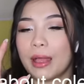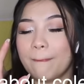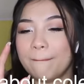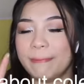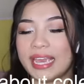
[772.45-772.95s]

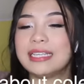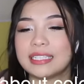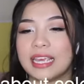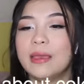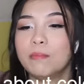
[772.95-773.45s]

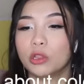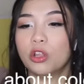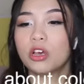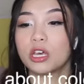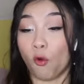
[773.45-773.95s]
makes him
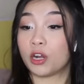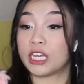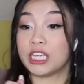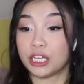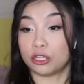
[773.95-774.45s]
look 40
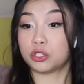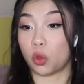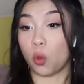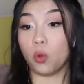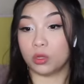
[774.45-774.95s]
years
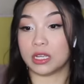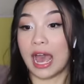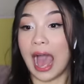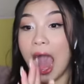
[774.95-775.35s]
old.